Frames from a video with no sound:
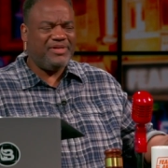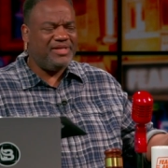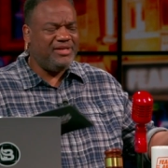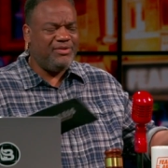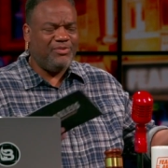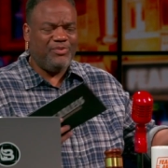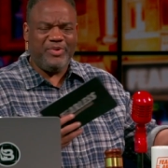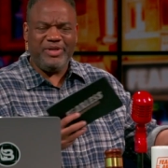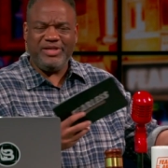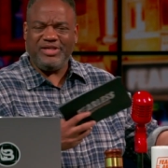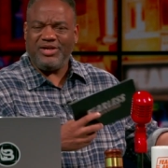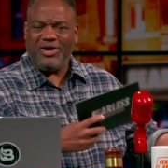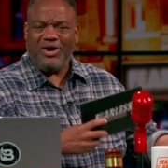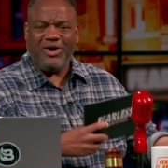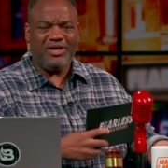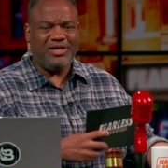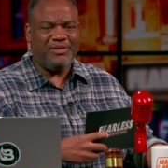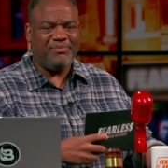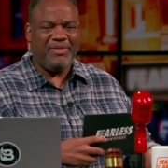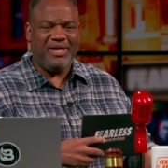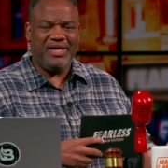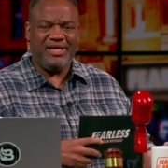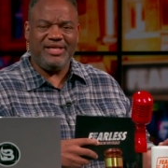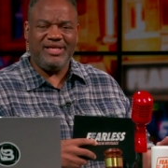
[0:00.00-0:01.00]
We talked
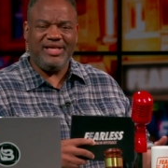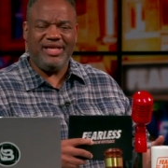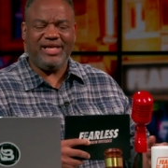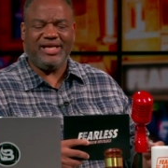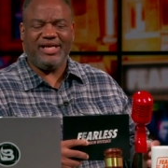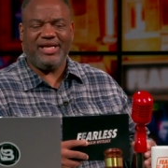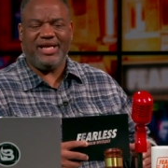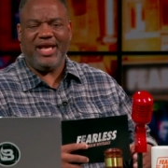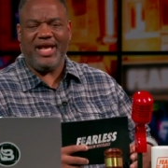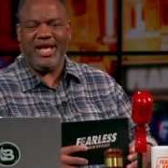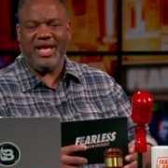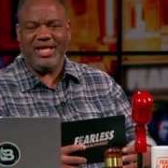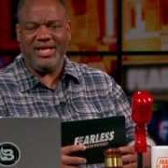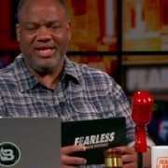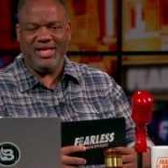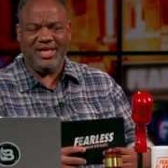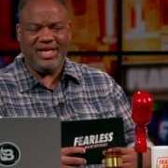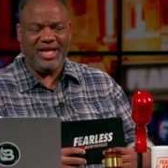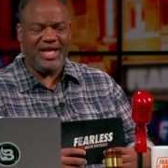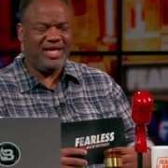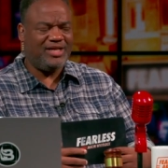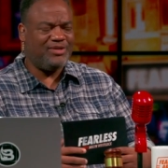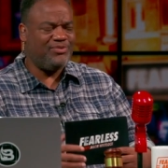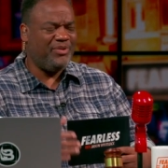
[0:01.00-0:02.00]
about Nick Cannon
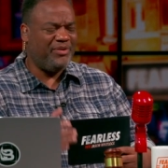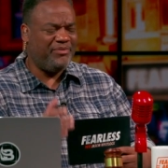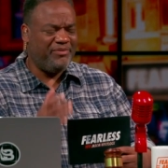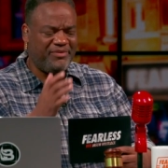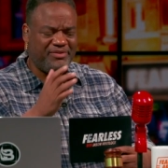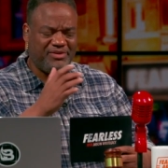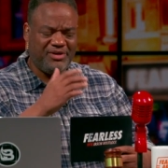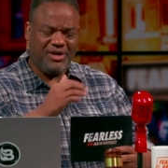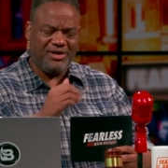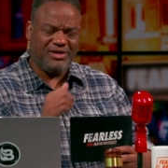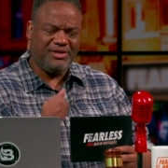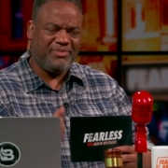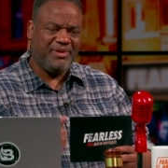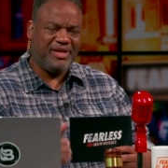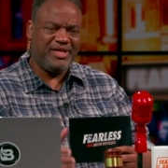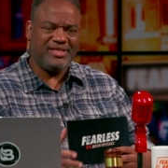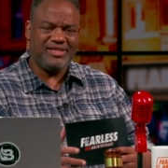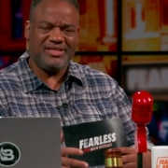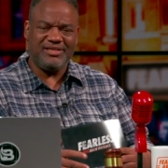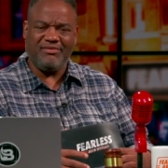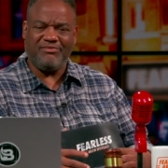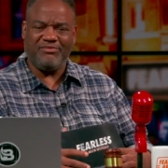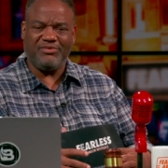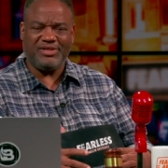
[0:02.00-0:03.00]
last week. We talked about it
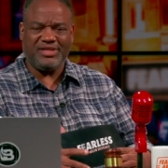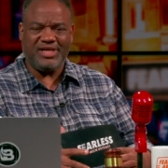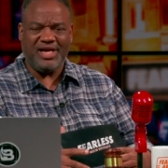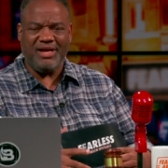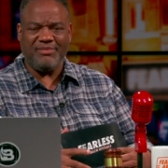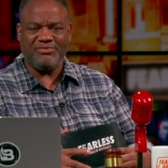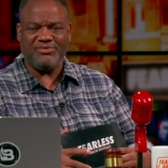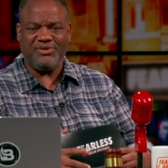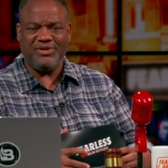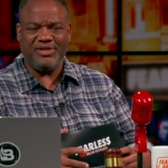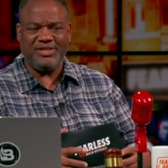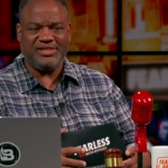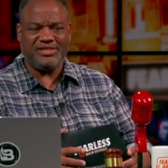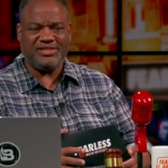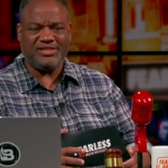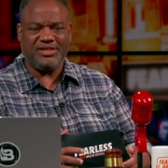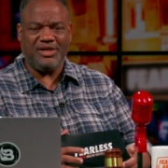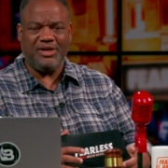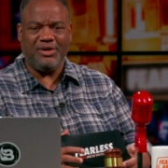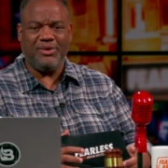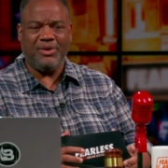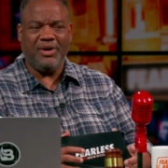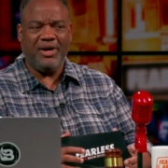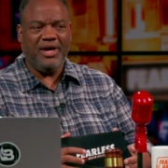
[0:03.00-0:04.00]
several times on this
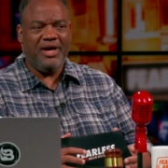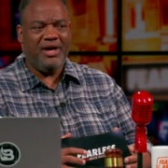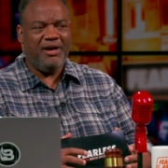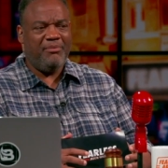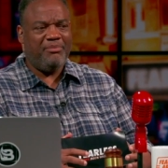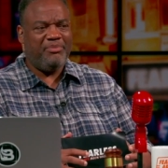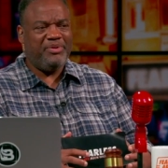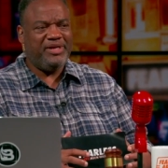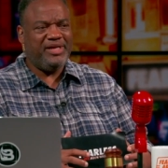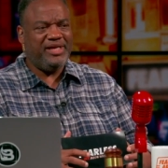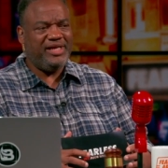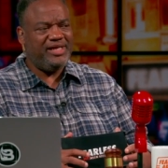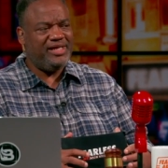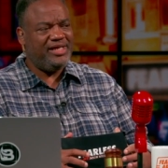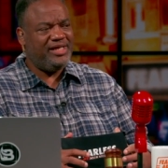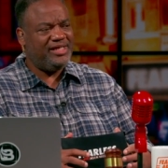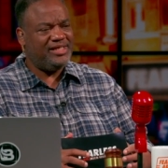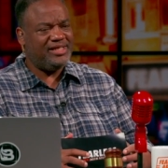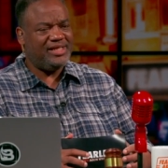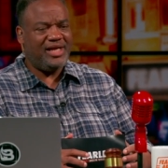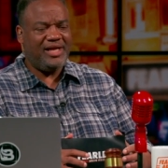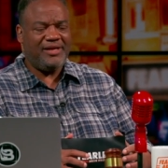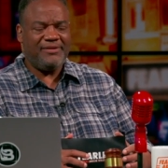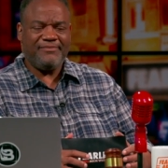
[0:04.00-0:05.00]
show. But
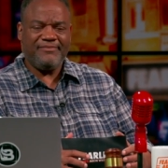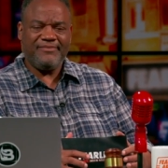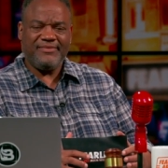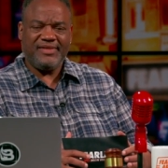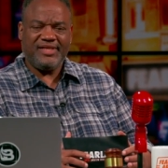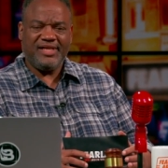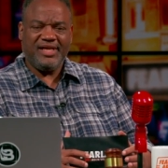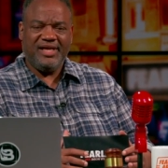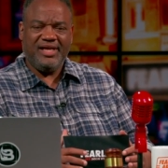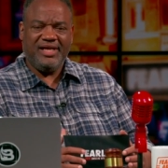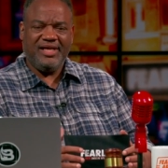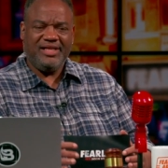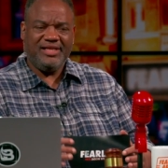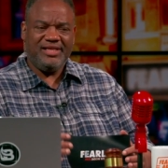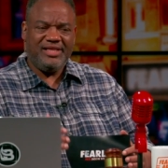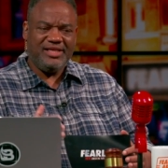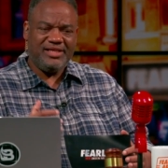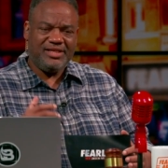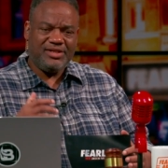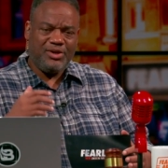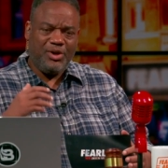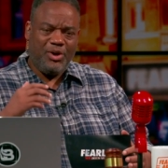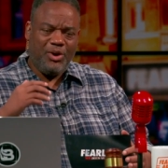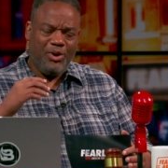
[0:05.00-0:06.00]
it's like
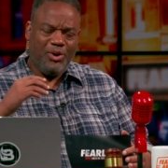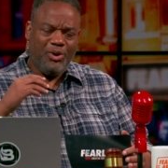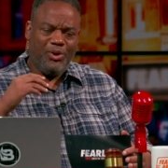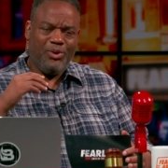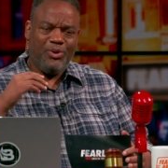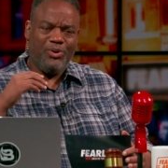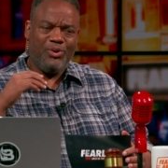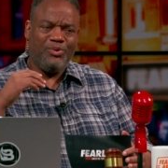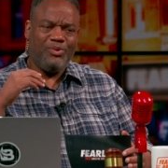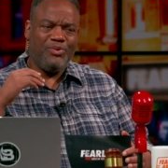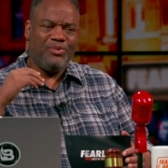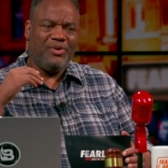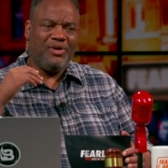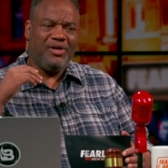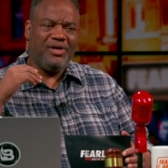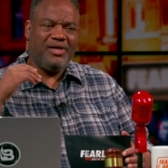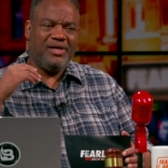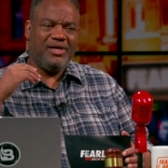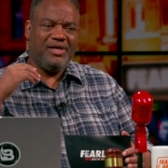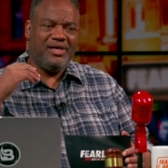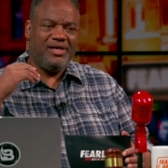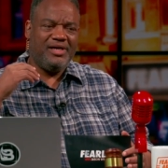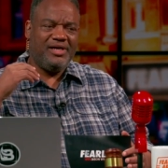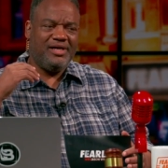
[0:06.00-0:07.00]
this whole,
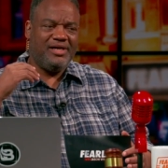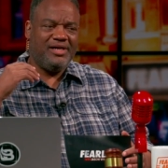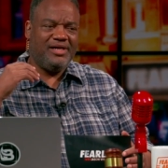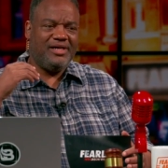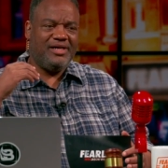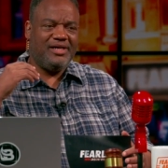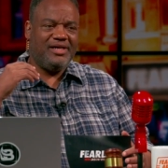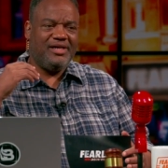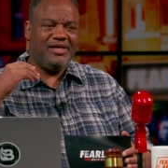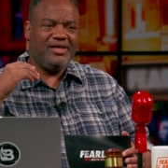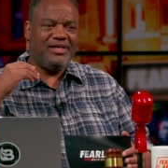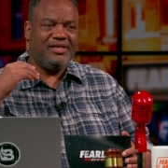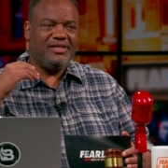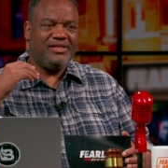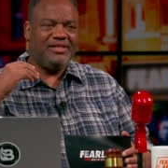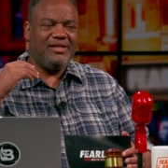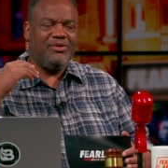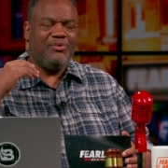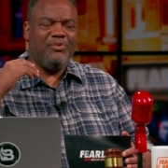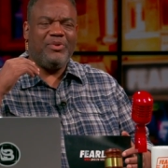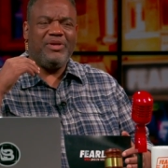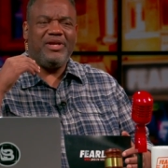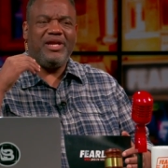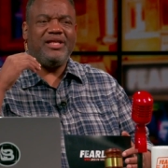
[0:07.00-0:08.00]

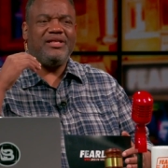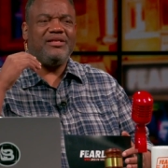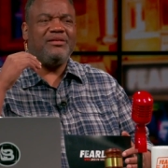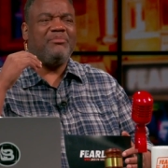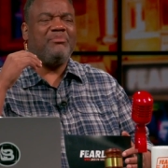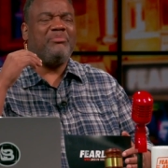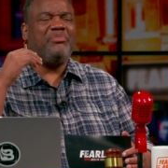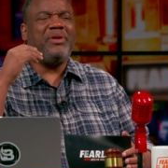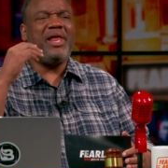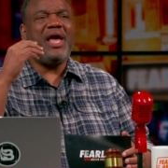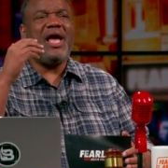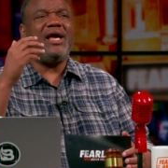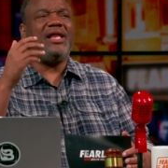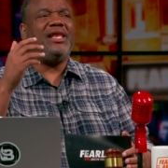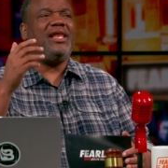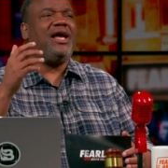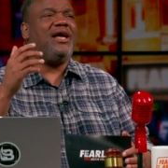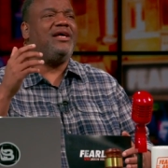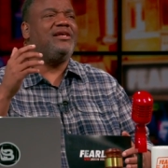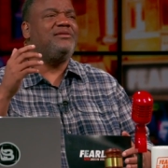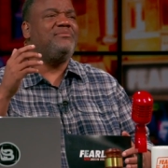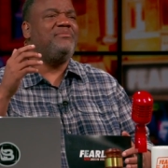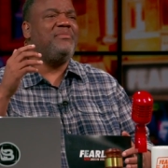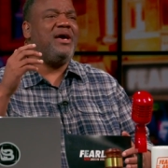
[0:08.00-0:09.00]
when Black
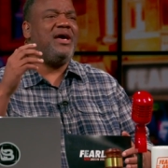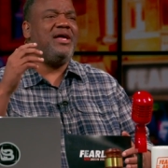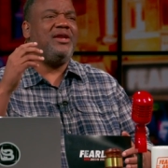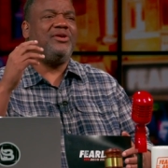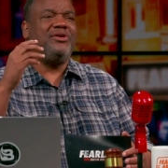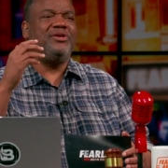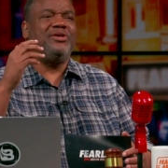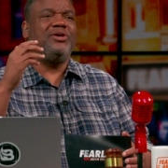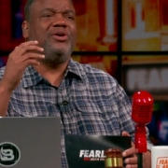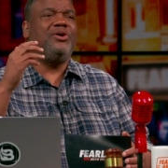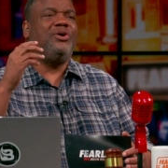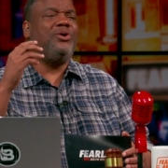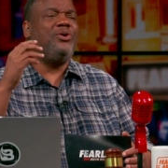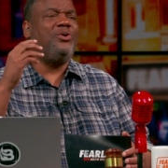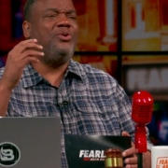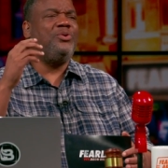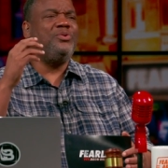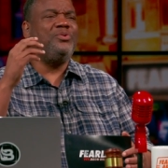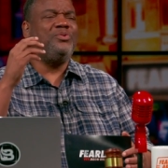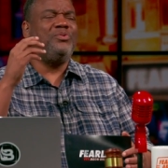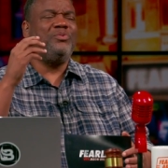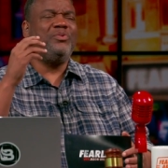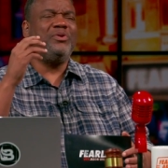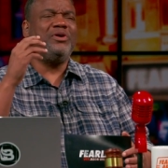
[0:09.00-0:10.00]
Lives Matter and their
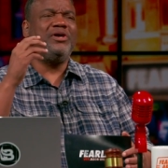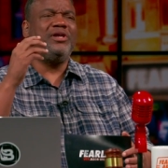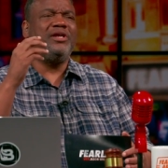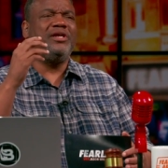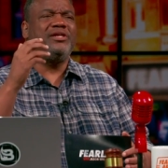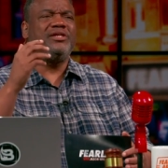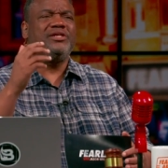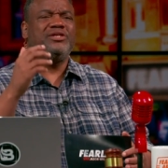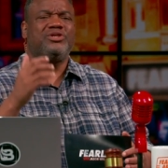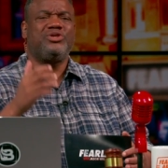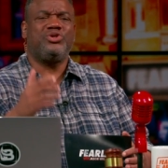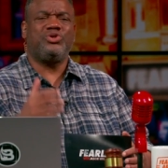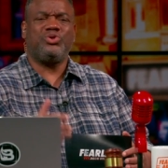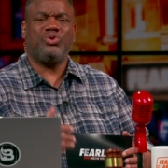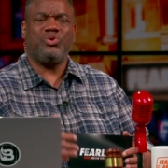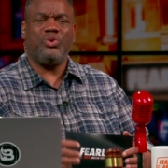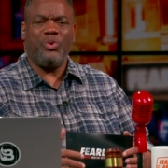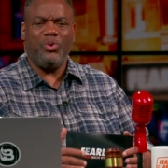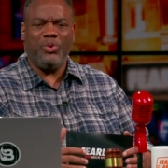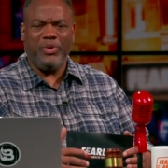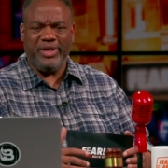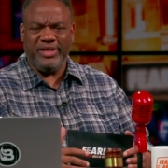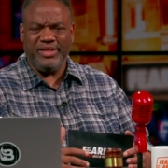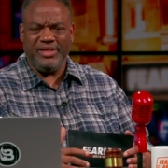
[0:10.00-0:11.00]
whole, we're going to
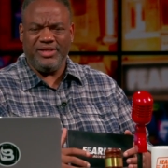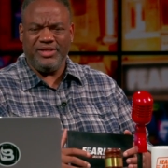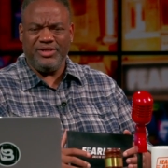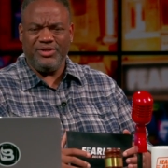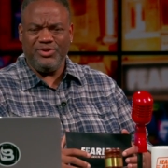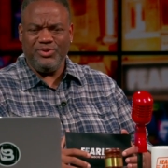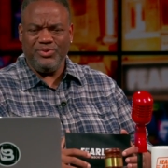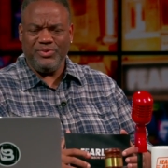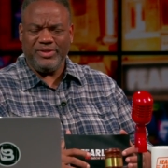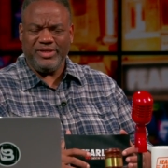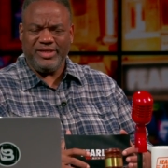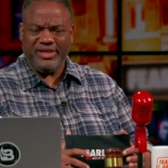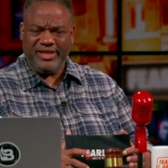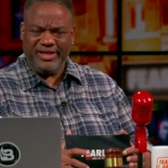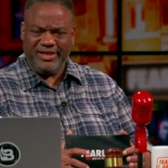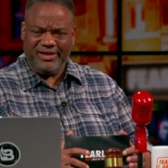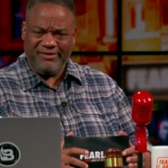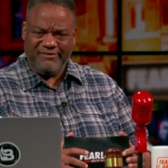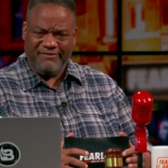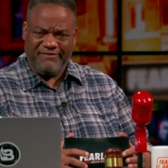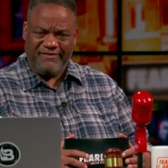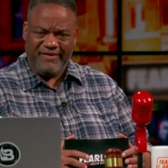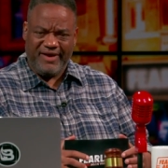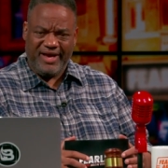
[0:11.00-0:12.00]
destroy the
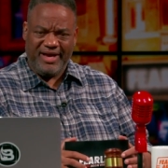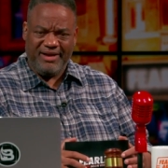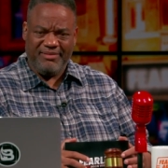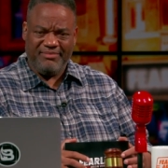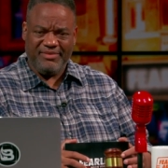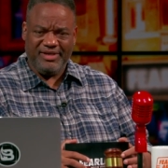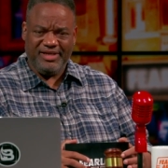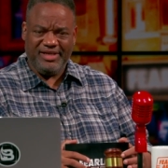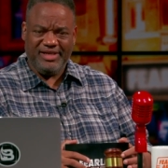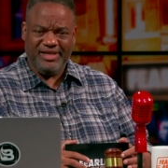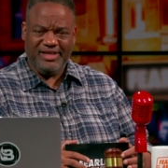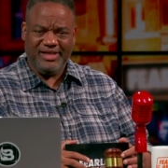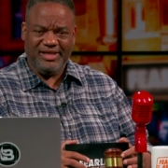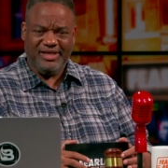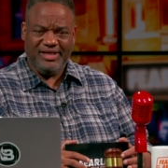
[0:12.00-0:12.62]
nuclear family.